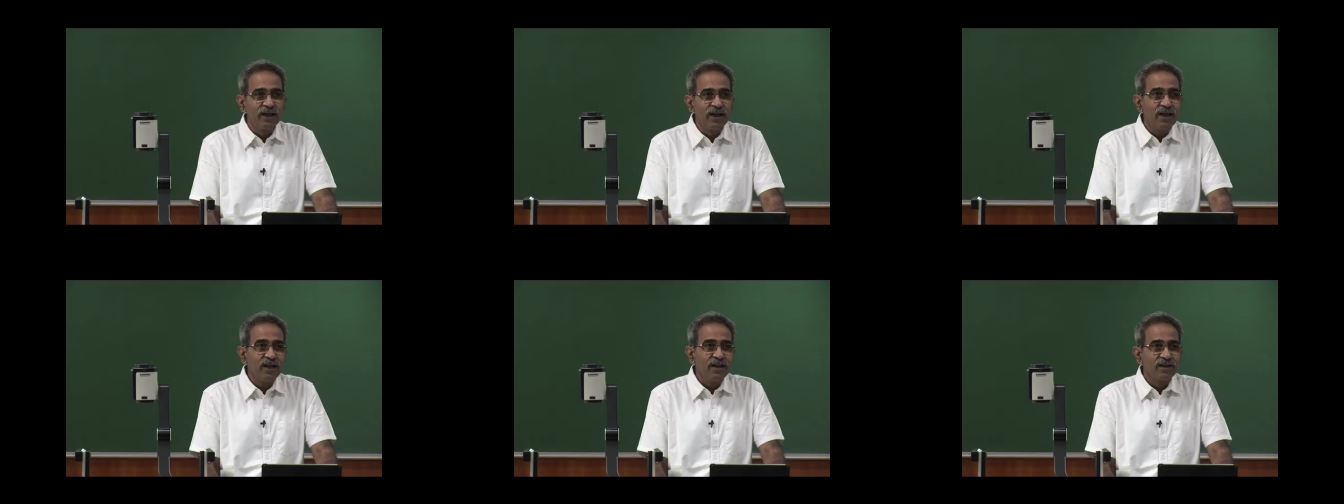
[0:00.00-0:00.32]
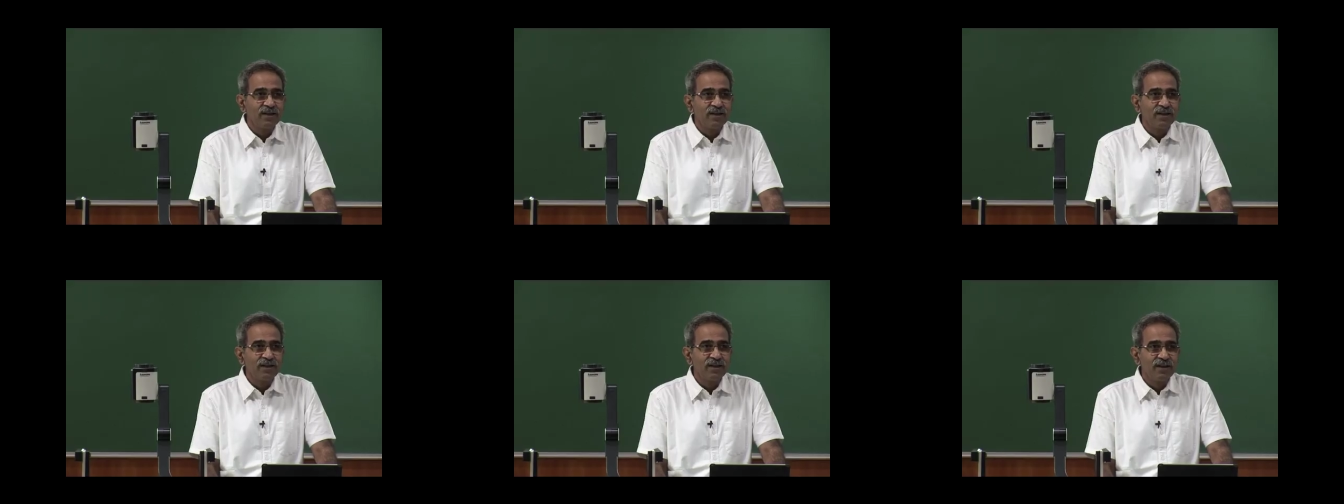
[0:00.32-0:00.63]
the
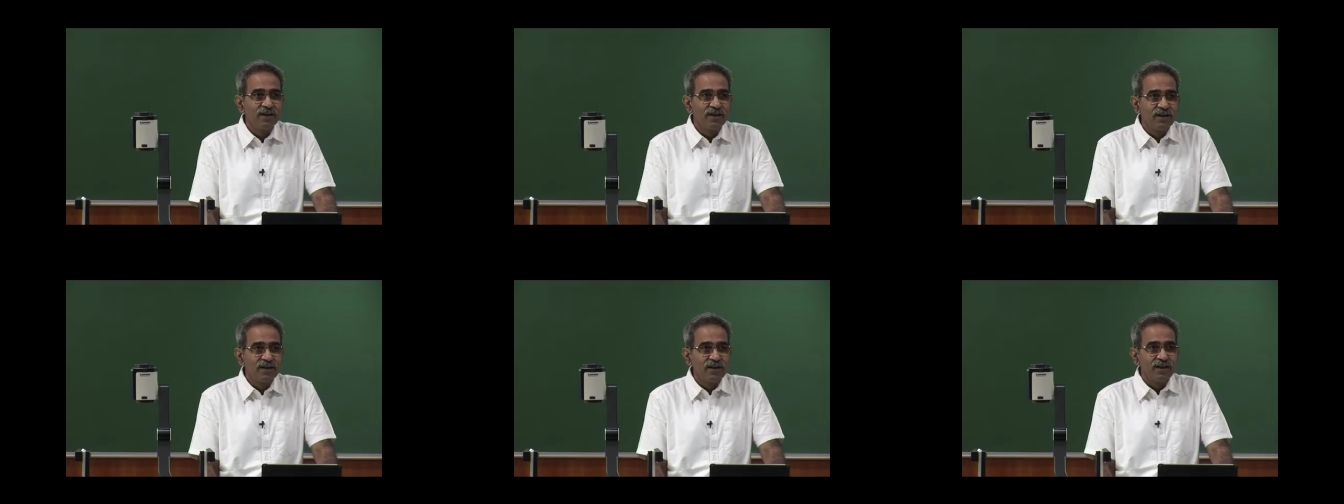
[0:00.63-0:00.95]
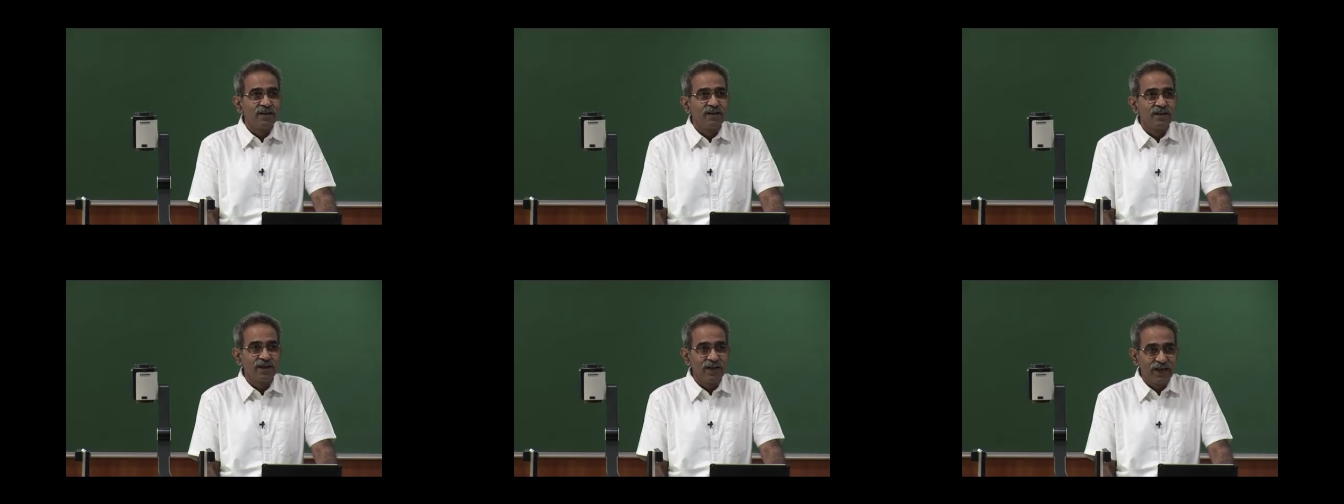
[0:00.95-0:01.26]

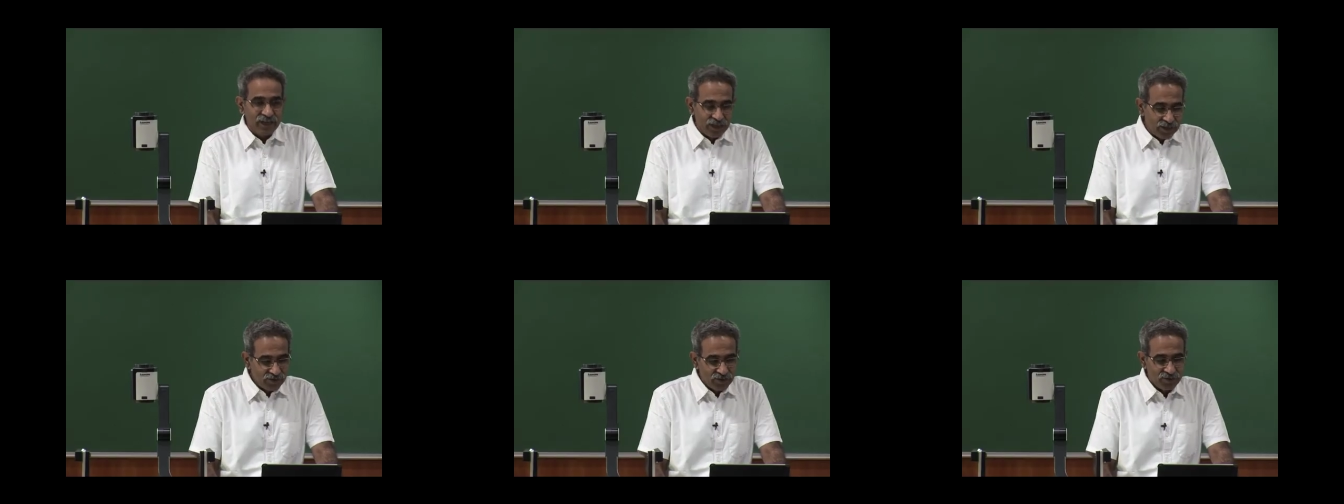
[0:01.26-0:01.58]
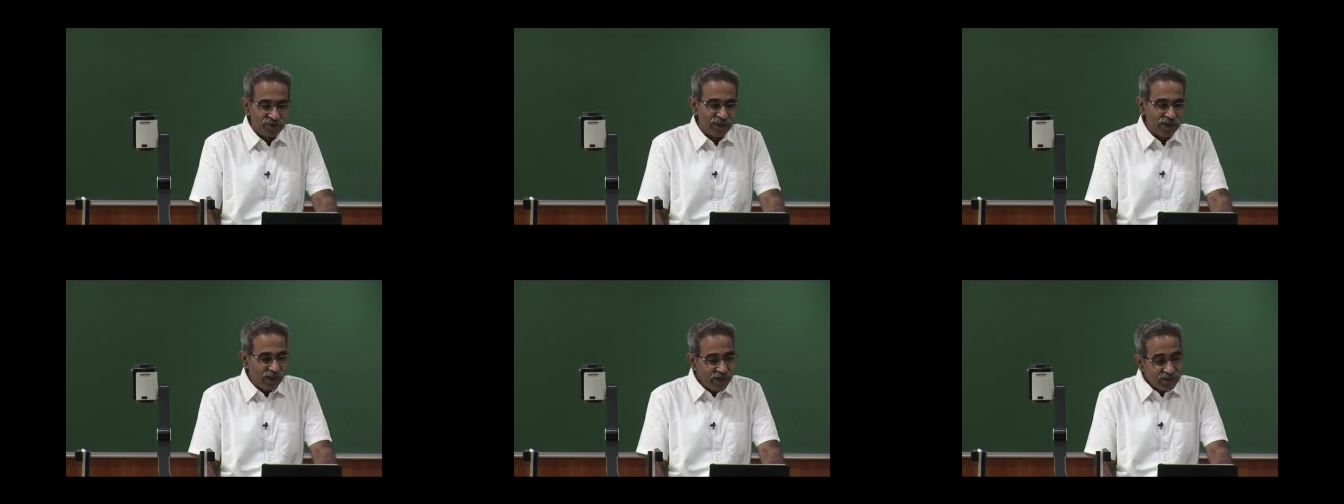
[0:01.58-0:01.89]
radius
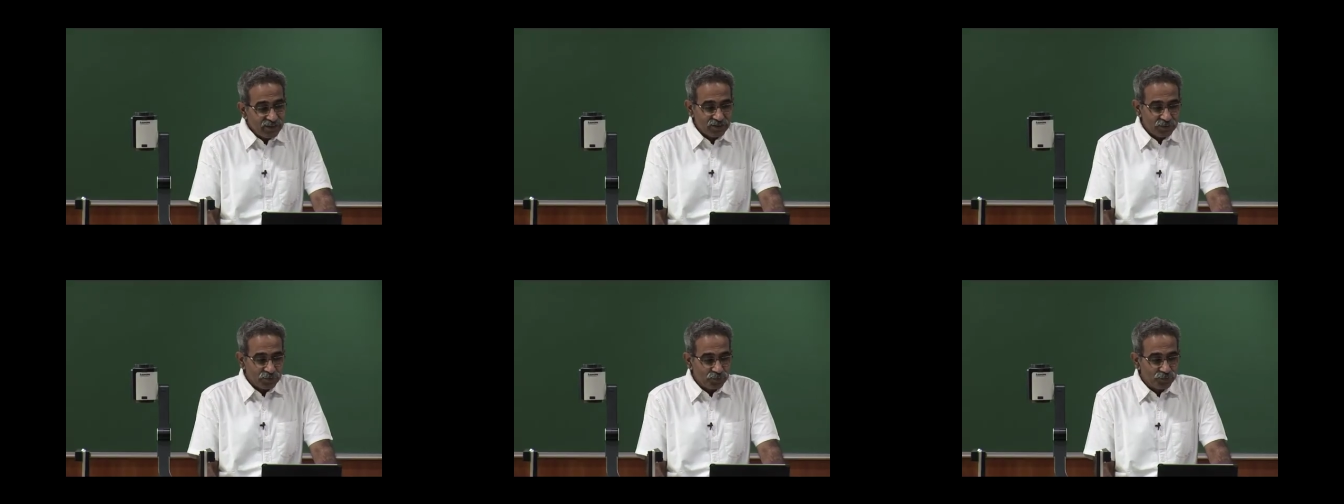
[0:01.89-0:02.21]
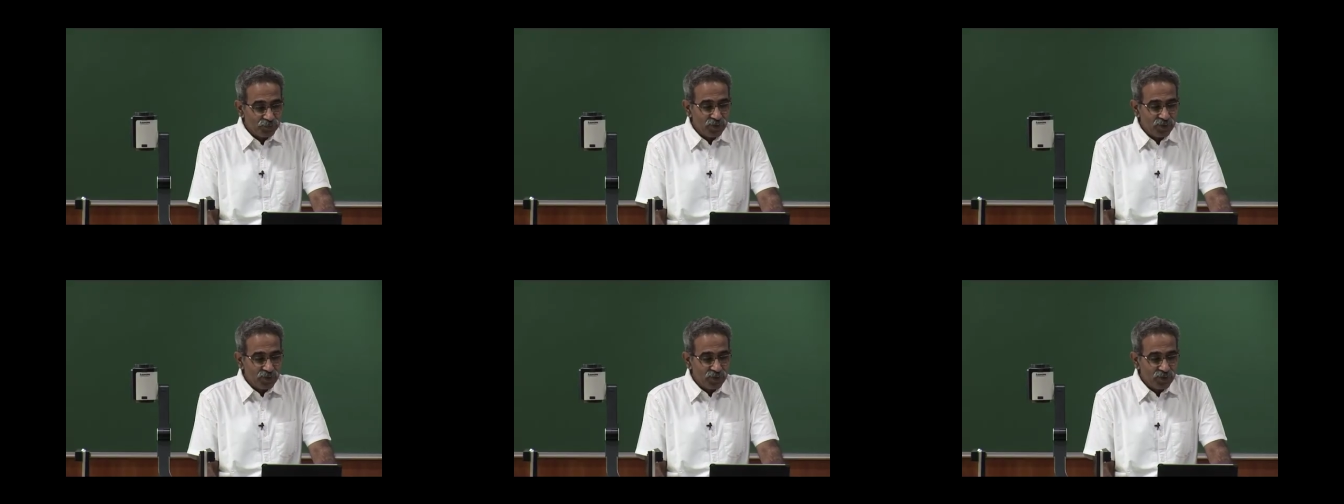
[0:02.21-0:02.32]
of the earth.